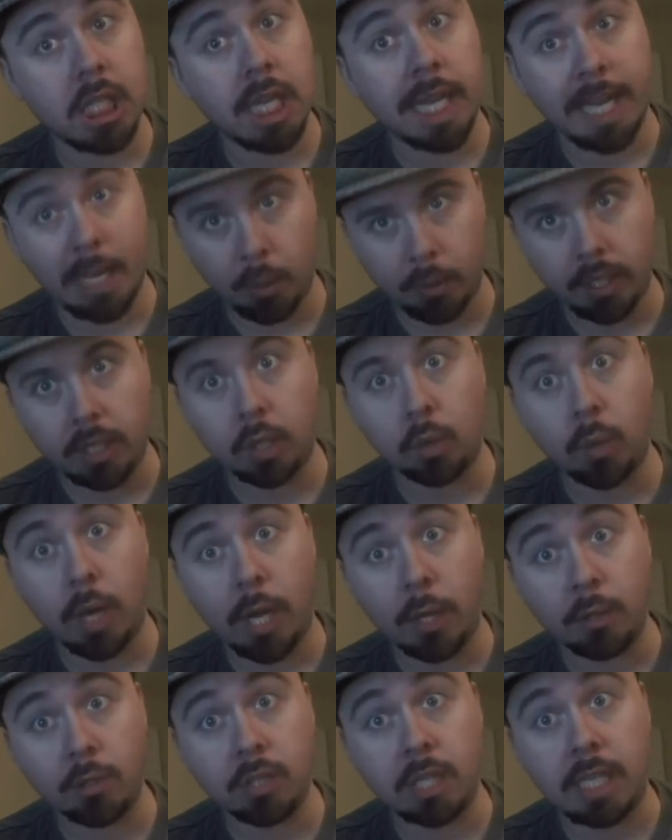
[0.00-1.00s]
And I'll get
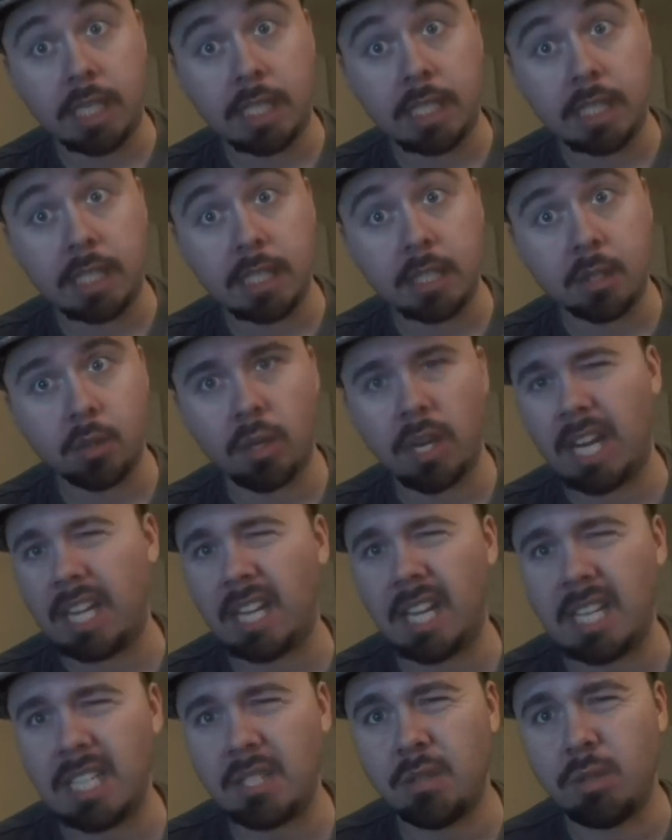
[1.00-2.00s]
around to listening to it. I
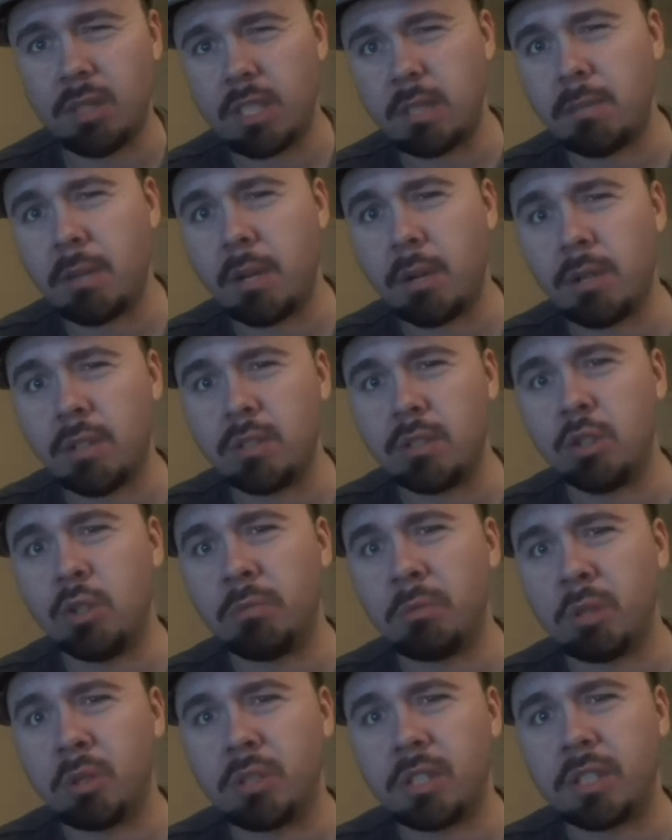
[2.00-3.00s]
like to experience new
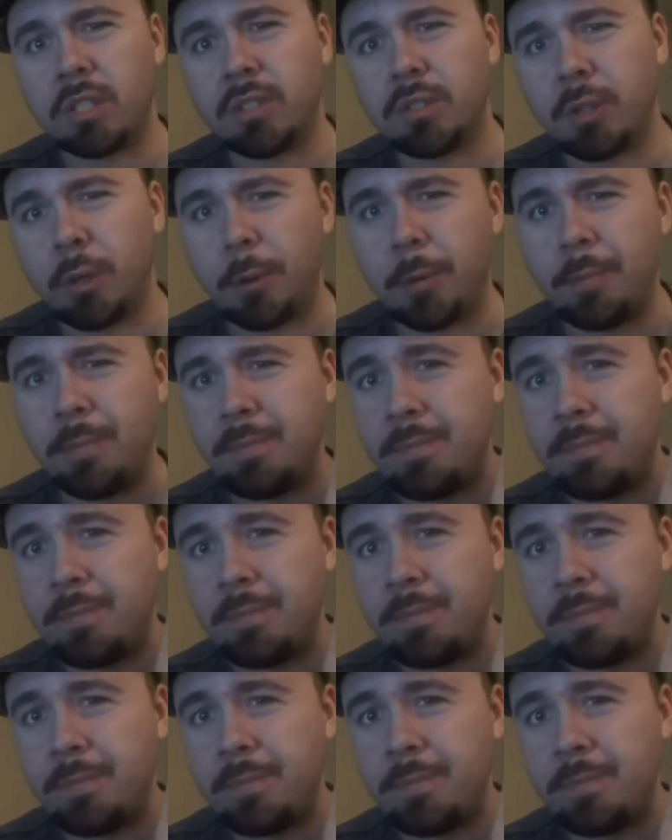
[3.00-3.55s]
music, so